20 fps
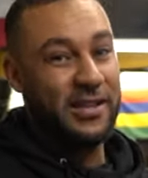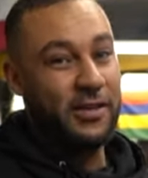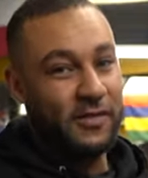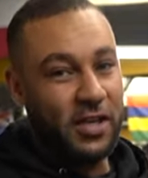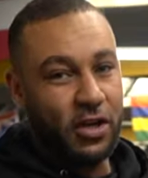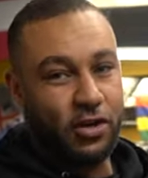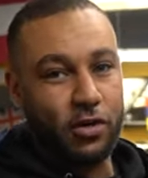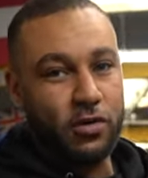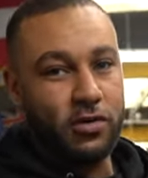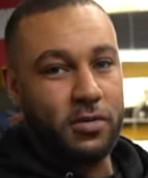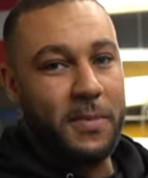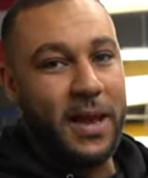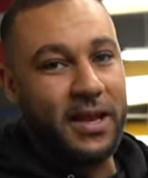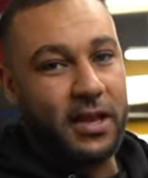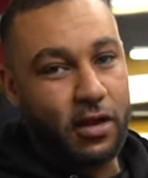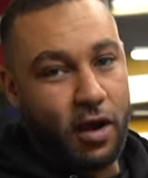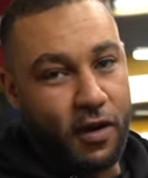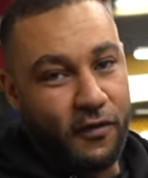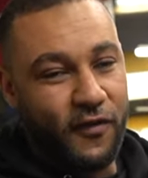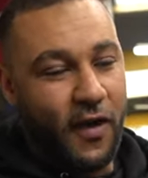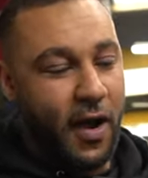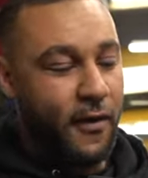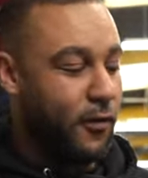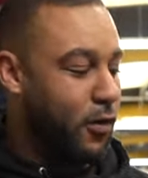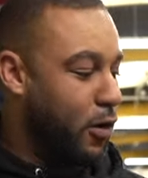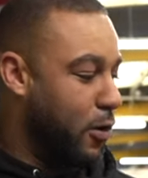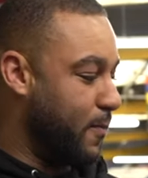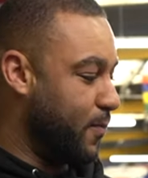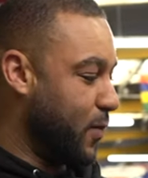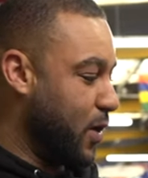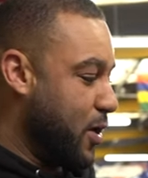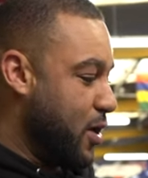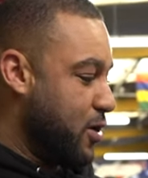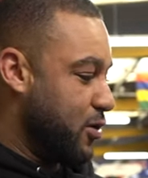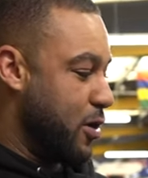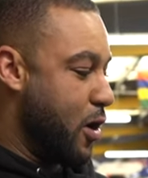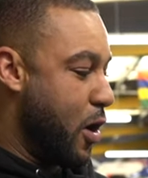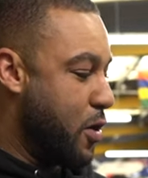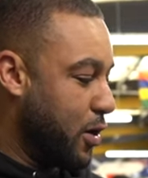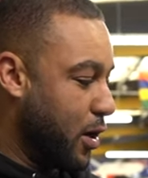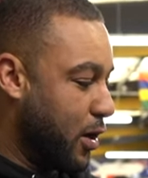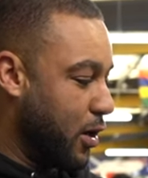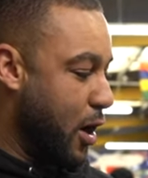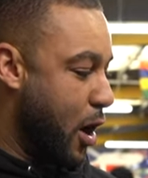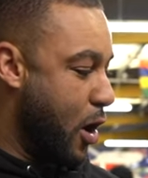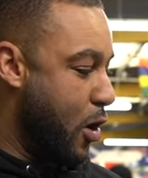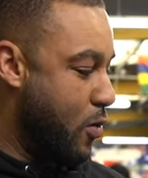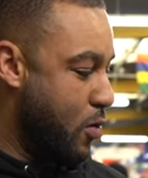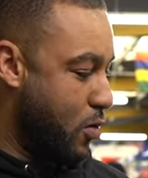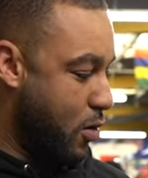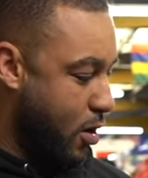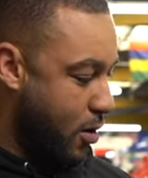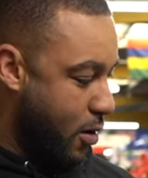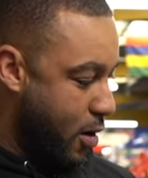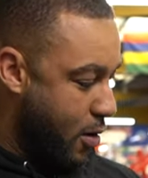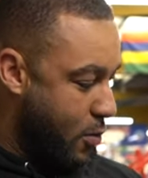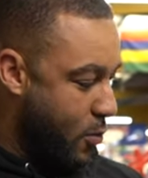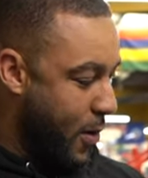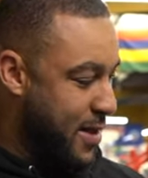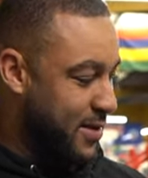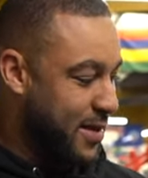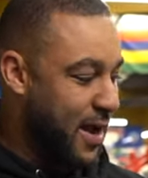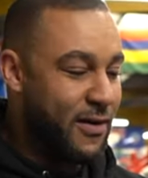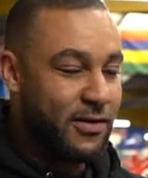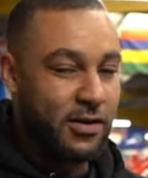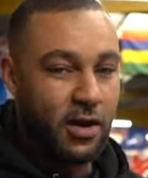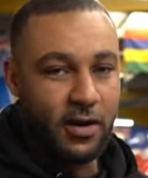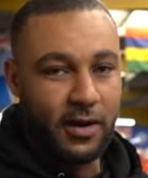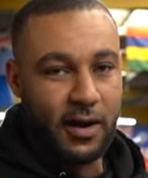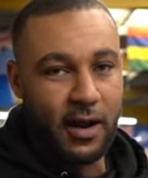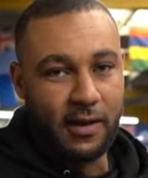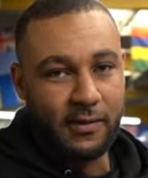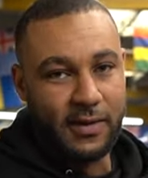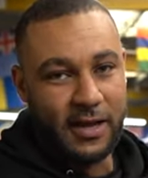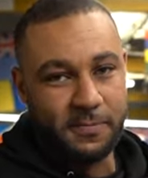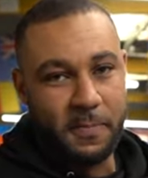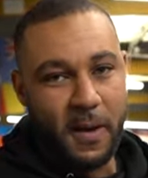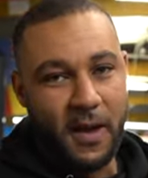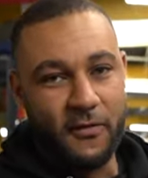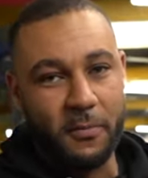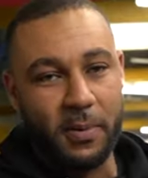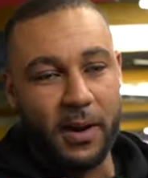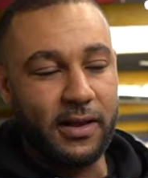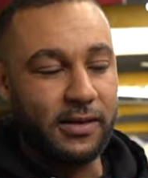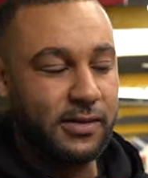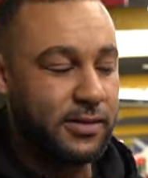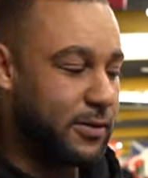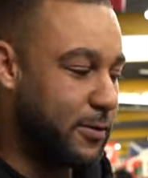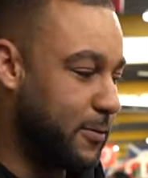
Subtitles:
the tissue to make it go further up. So you're only going to go where's Harry going now. That's a perfect place.